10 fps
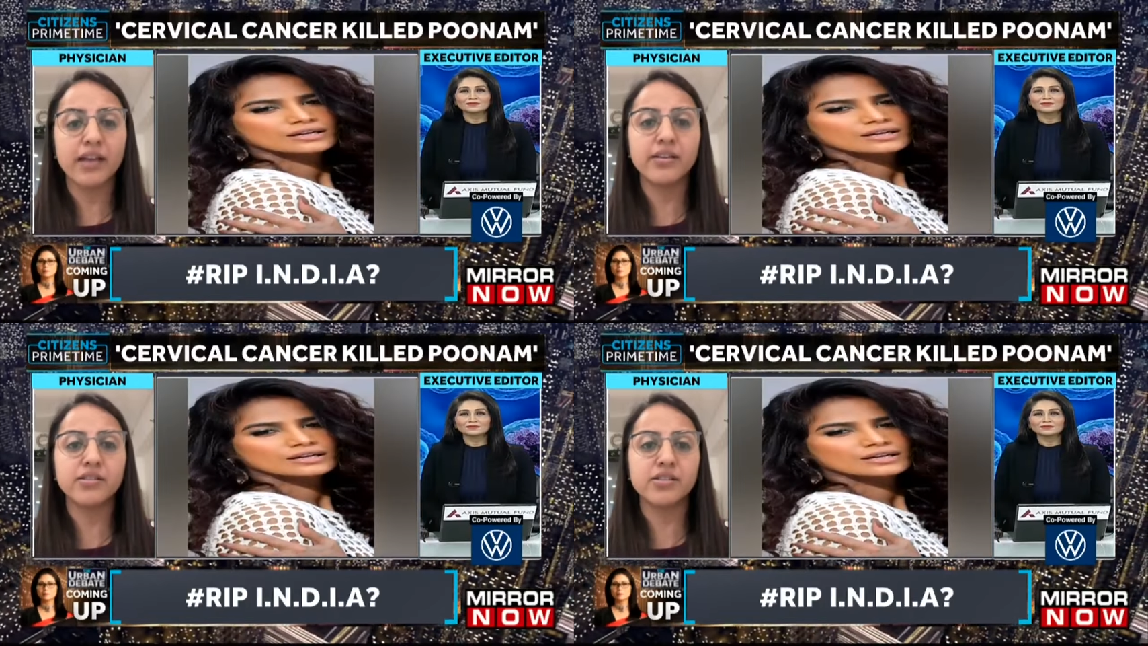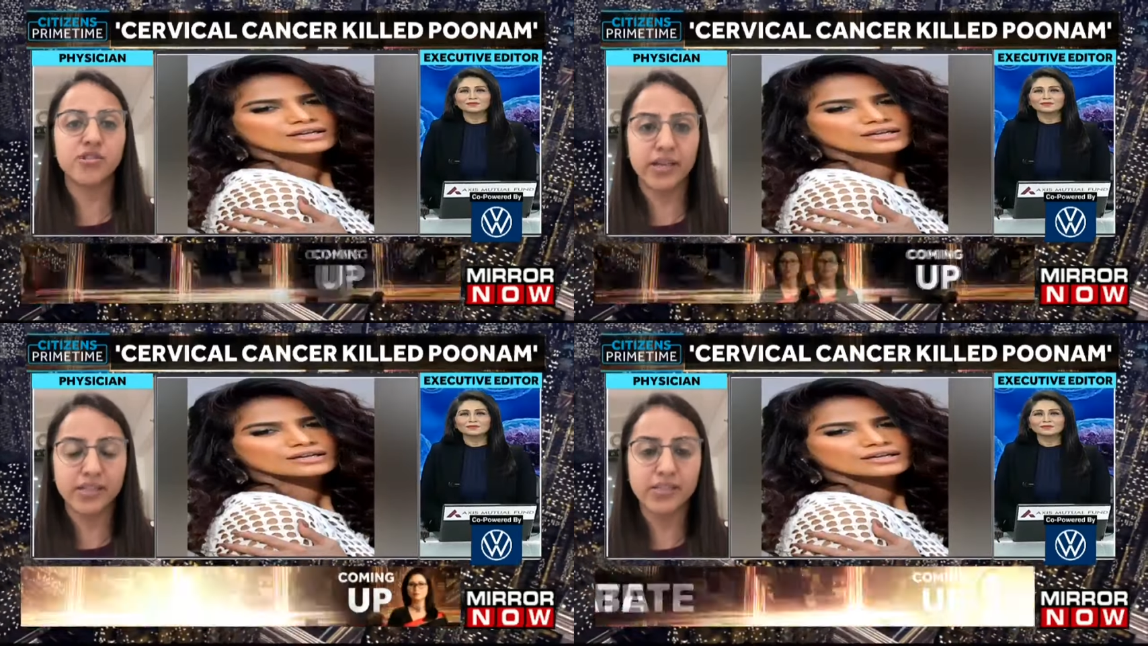
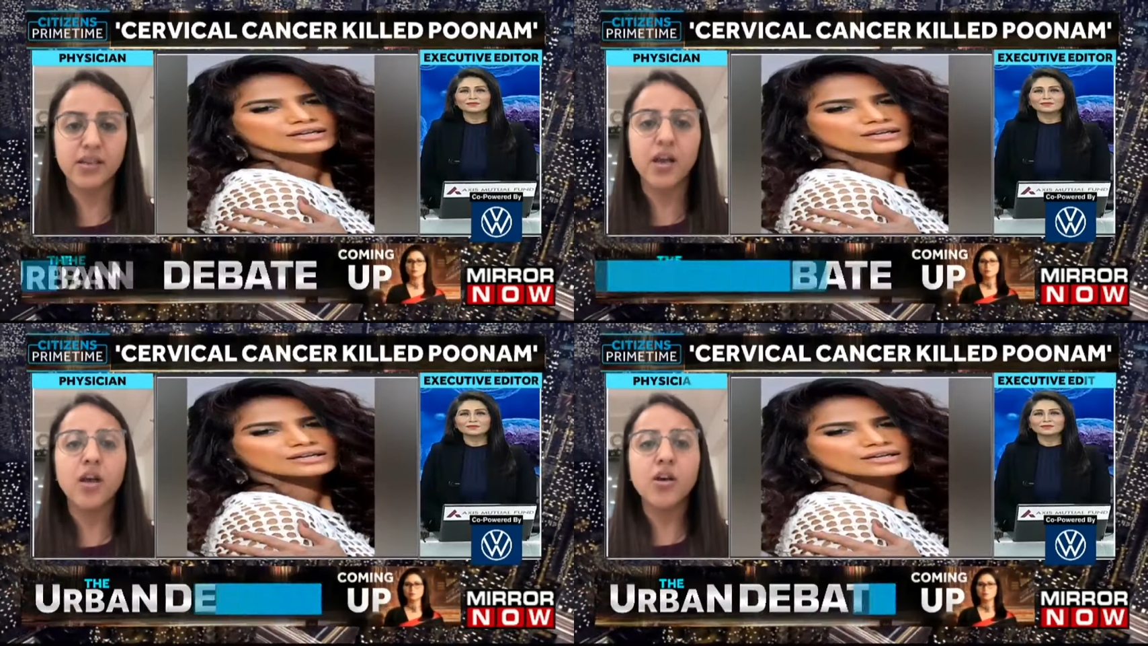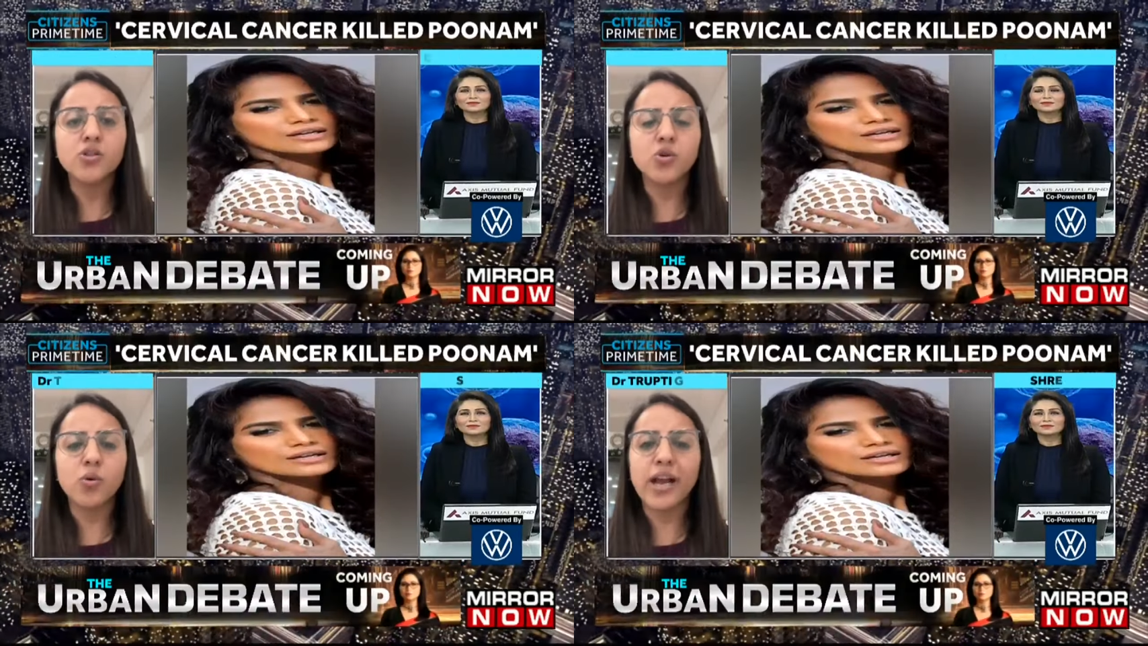Speaker 1: high-risk strains.
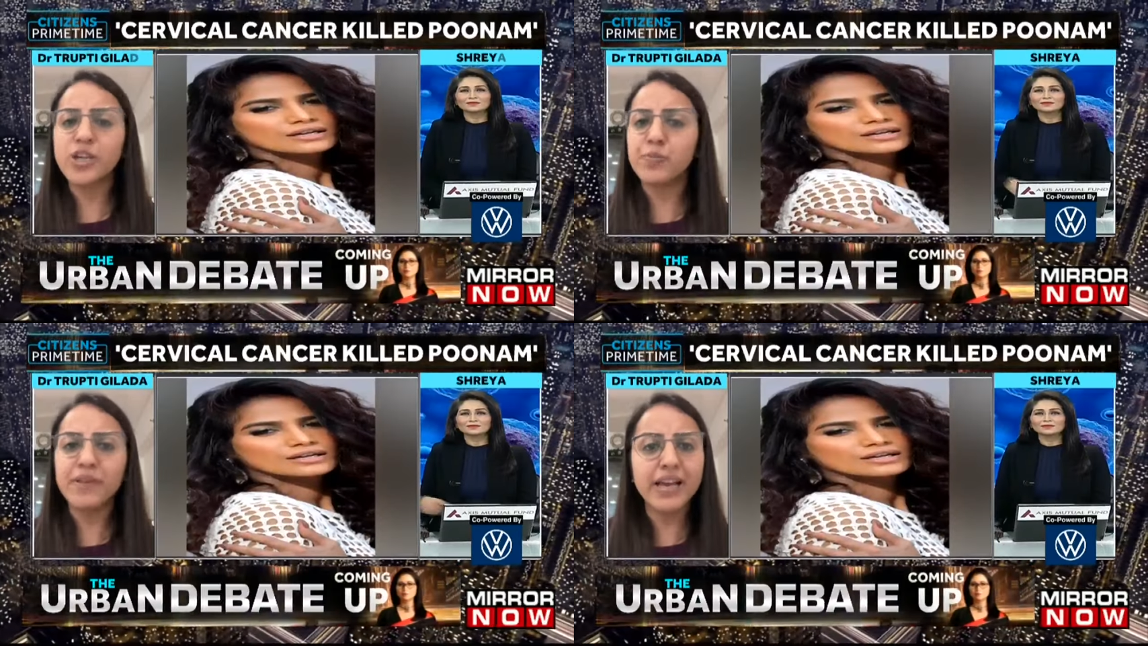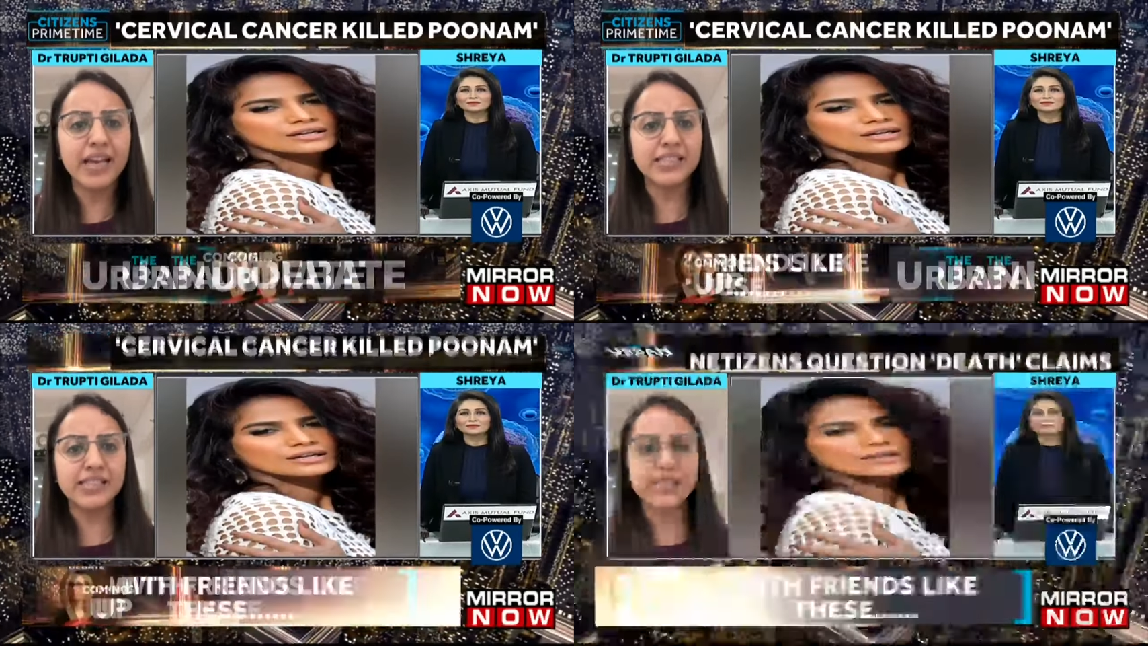So
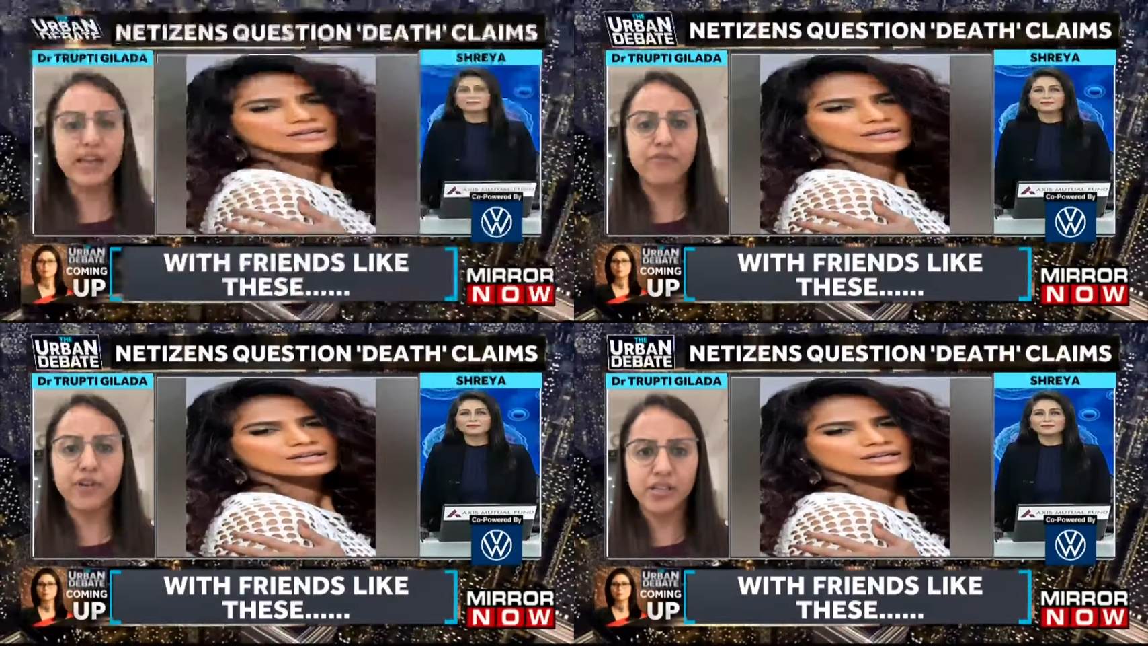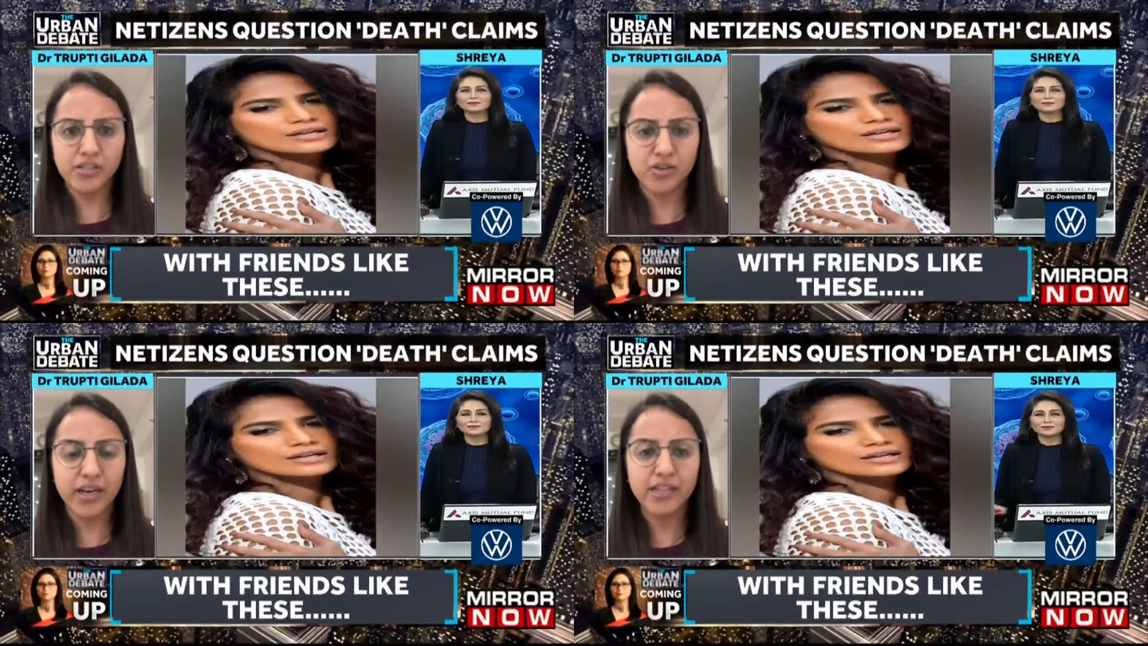HPV has
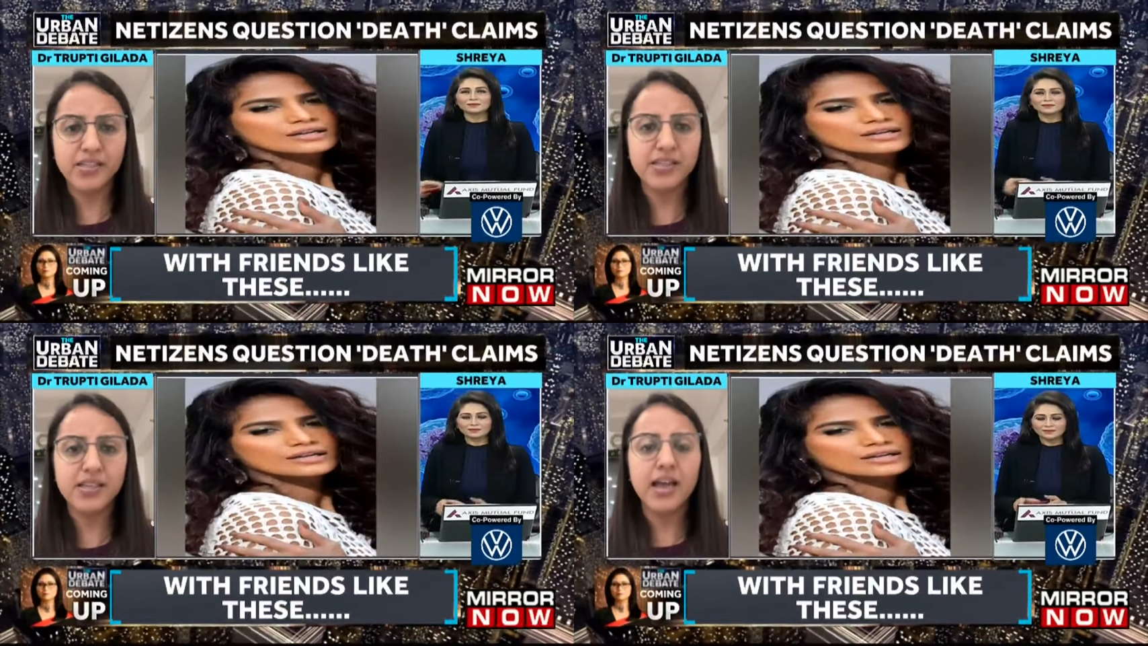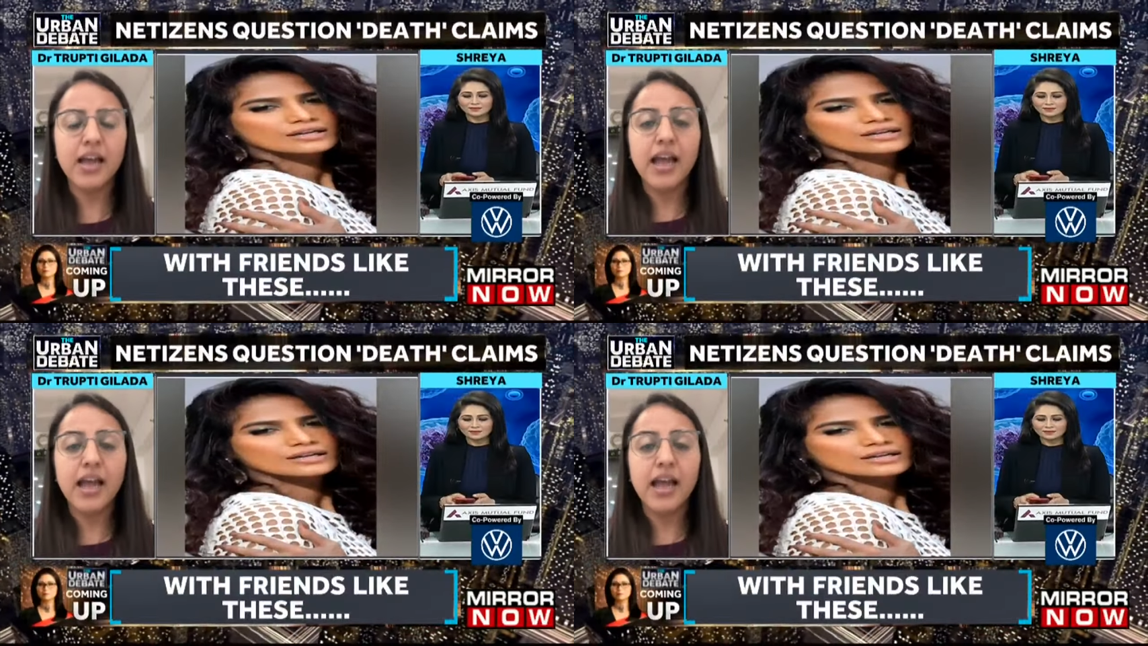several strains,